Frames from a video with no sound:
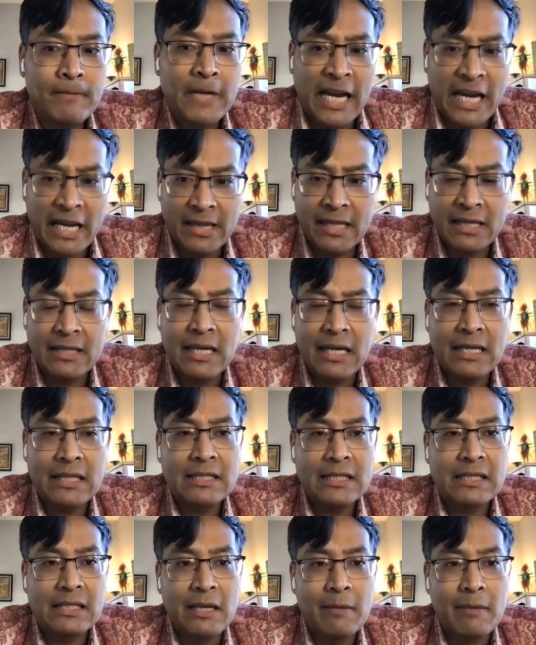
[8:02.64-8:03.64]
And I think that
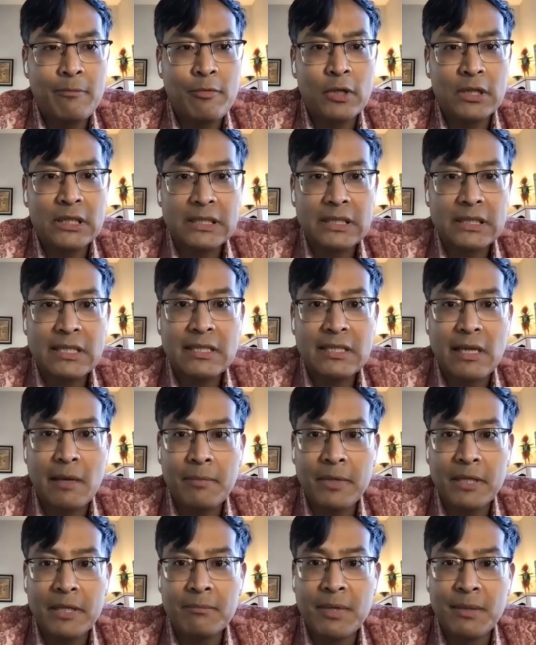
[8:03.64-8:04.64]
is an important
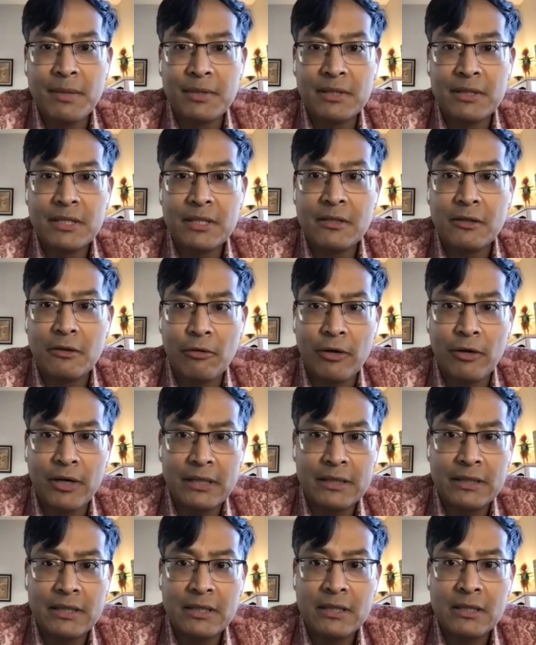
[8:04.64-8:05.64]
step in people's
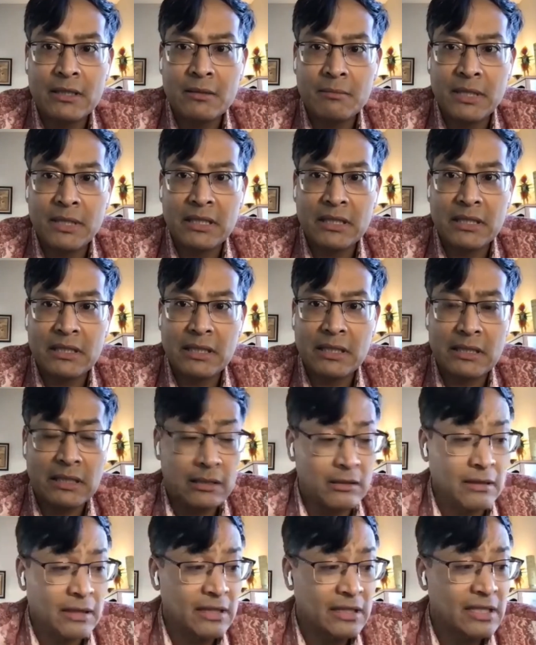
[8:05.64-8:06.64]
careers, because there's
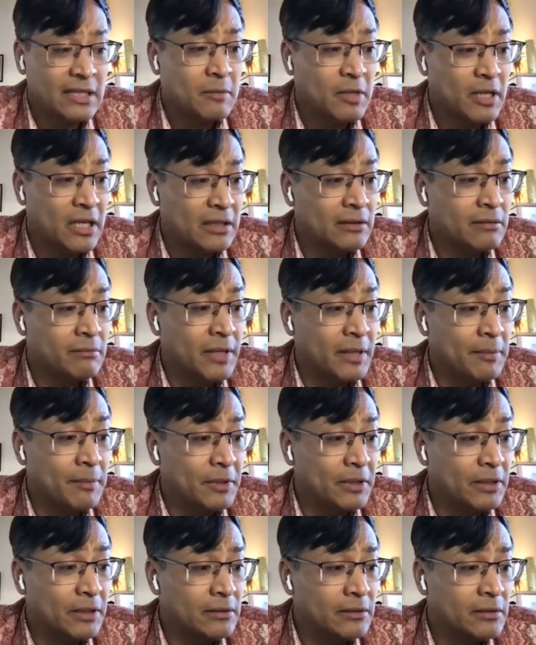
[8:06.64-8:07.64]
a lot of smart
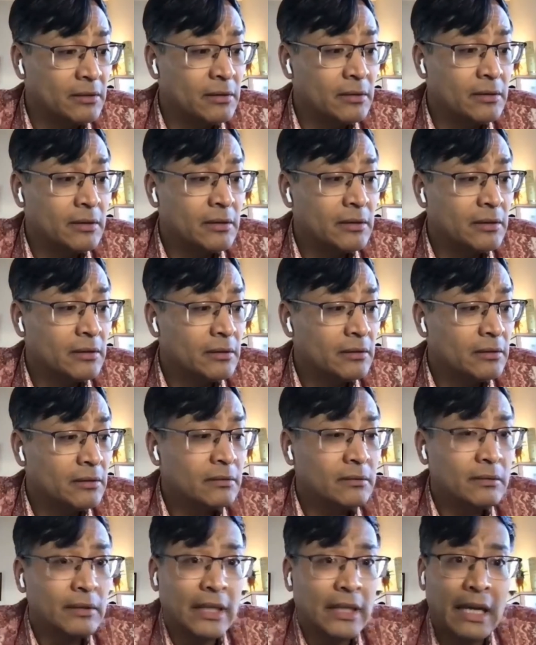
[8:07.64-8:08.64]
people
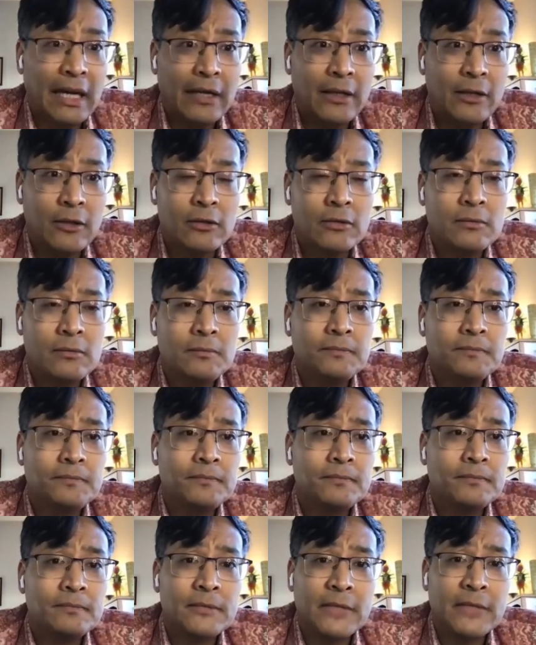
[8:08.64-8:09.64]
that I know,
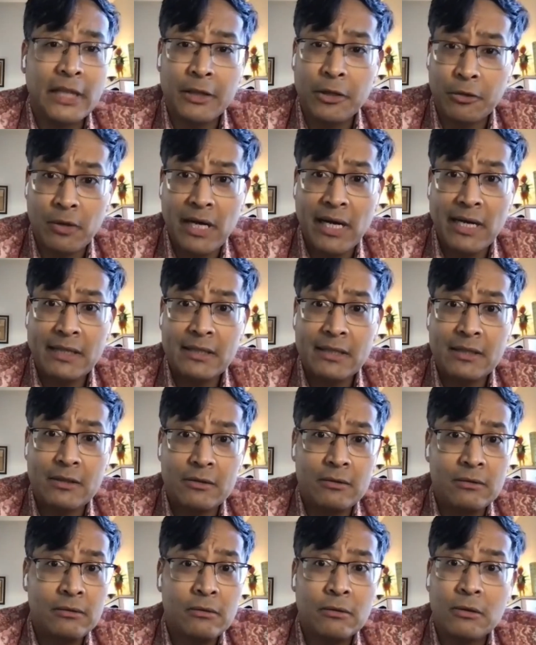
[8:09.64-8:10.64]
that you guys
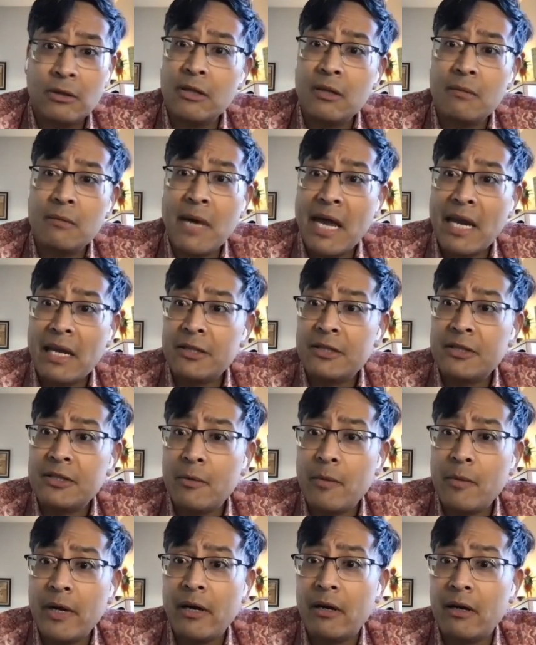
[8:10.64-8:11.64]
know, who couldn't manage
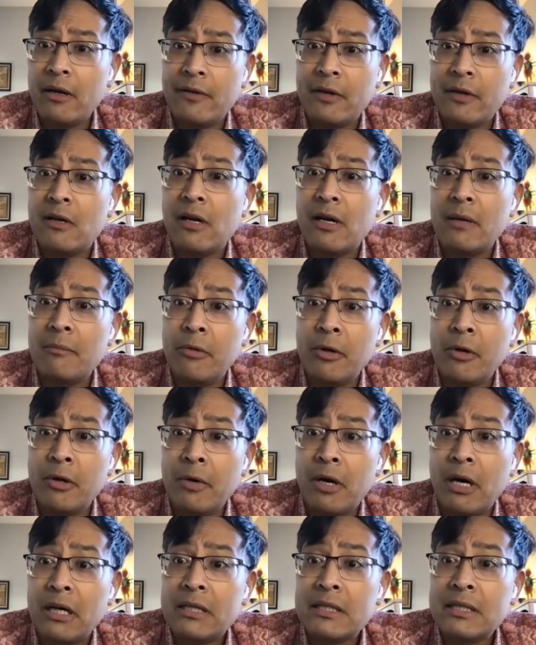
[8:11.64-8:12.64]
their way out of a cardboard
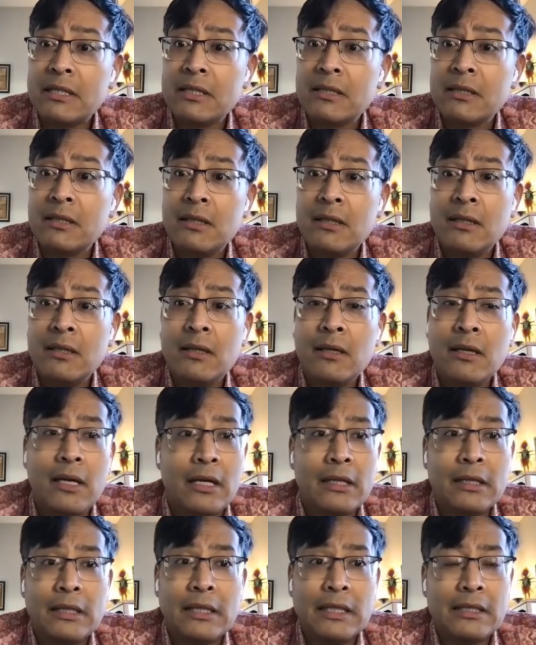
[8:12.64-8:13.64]
box.
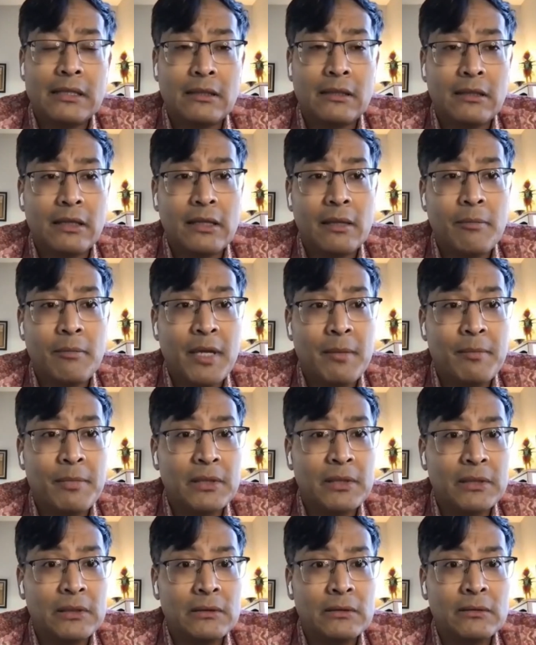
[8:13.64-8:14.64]
And these are not the
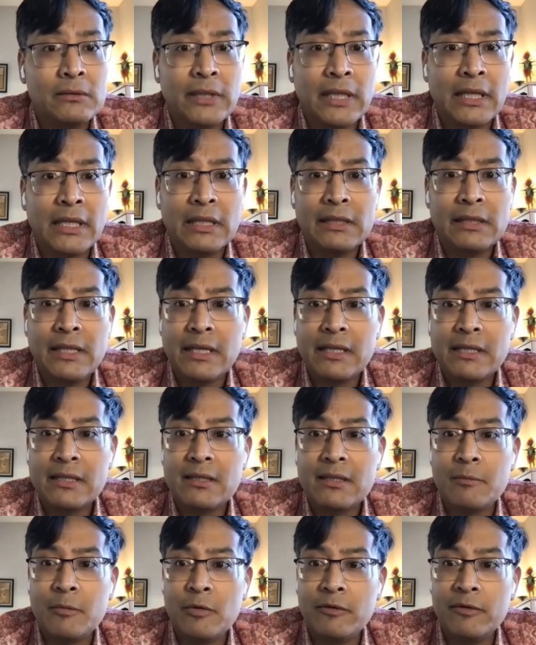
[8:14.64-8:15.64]
people that it takes
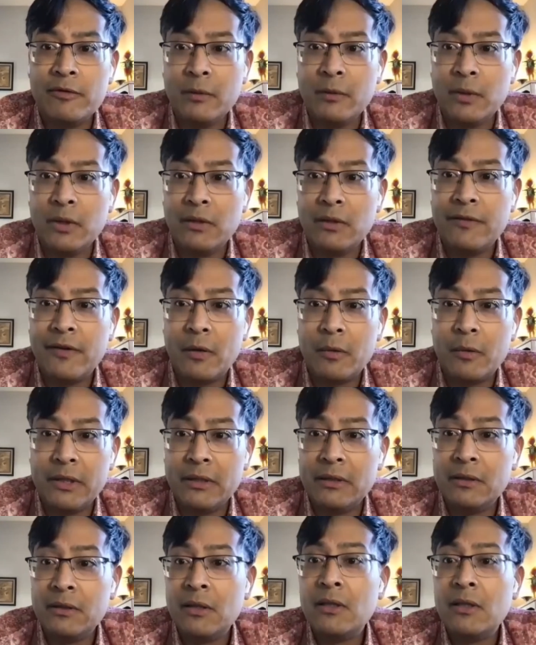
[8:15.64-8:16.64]
to move the world forward.